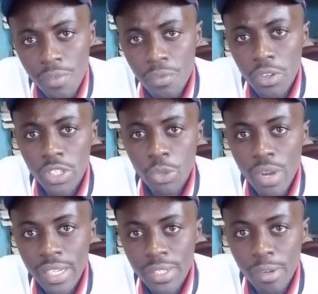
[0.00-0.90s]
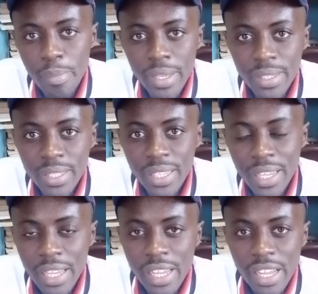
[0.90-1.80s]
41 topics.
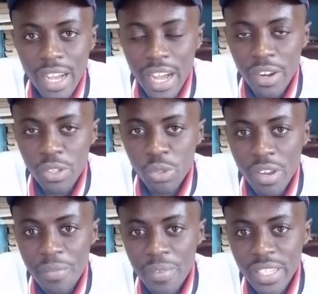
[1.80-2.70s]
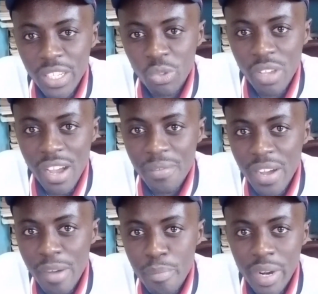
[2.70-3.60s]
And also in physics, we have
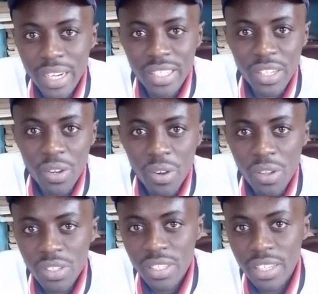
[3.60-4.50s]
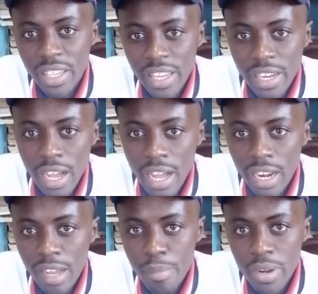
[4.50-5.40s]
practicals in
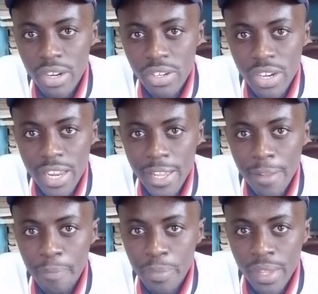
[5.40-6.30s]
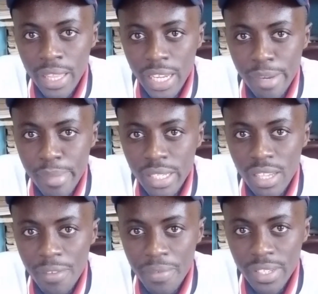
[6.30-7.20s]
laboratory. That
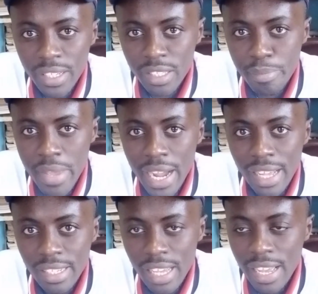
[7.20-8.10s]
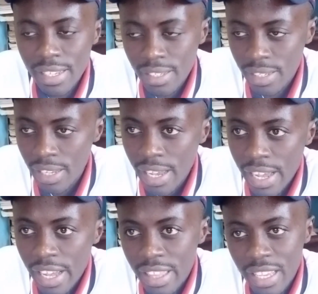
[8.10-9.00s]
means physics being a science,
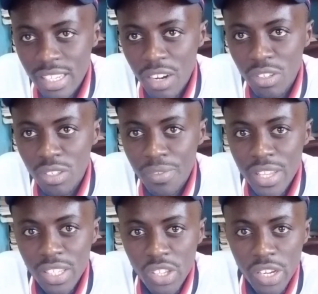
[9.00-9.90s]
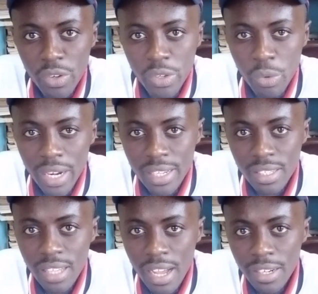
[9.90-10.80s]
there's a lot of things you need to
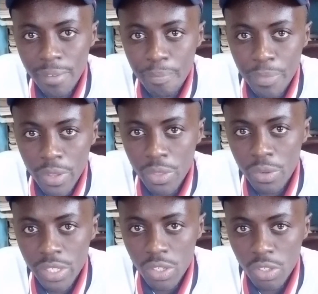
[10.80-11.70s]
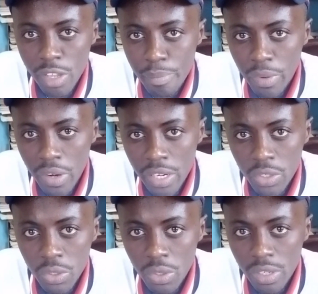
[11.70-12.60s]
understand, although it's also
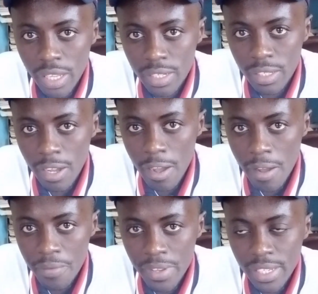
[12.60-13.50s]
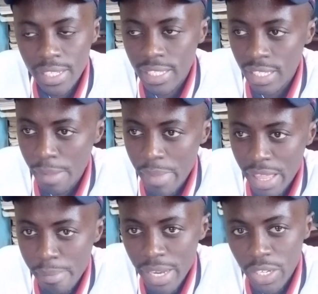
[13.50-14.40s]
important to note that physics is a
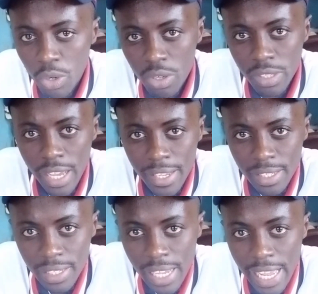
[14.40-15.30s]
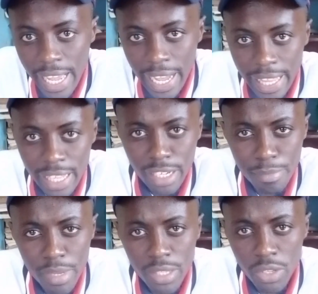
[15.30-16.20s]
mathematical science, and that
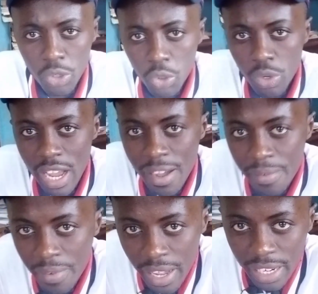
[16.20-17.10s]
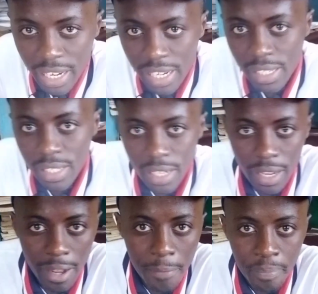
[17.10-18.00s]
means you should have at least
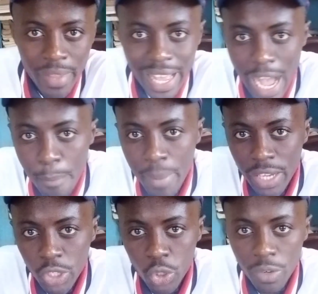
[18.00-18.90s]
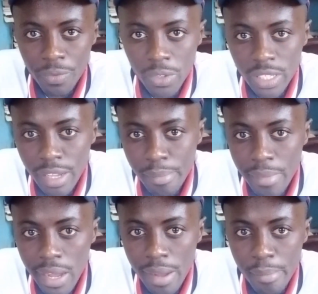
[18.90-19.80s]
a passion for some
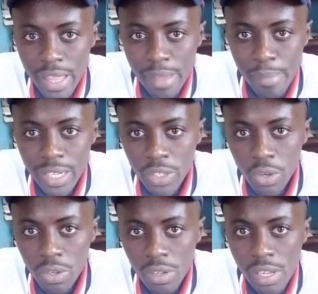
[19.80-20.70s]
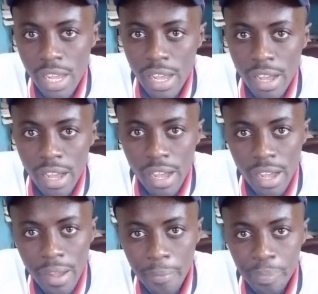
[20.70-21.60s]
mathematical
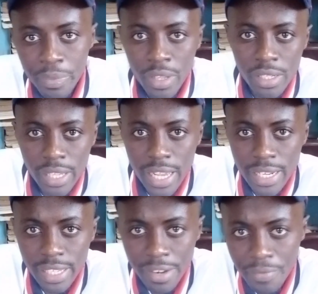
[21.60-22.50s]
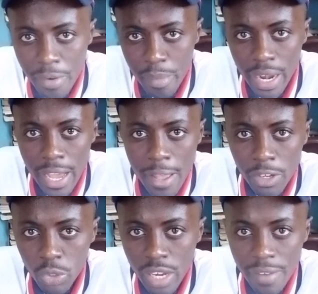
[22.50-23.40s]
skills and formulae.
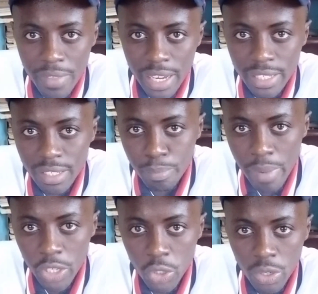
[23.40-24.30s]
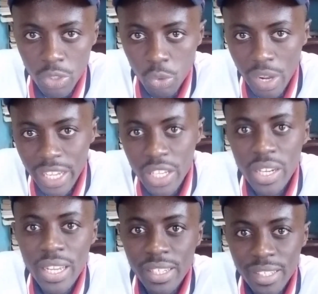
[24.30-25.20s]
You should have that passion to
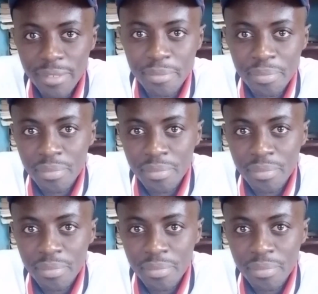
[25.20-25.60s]
calculate,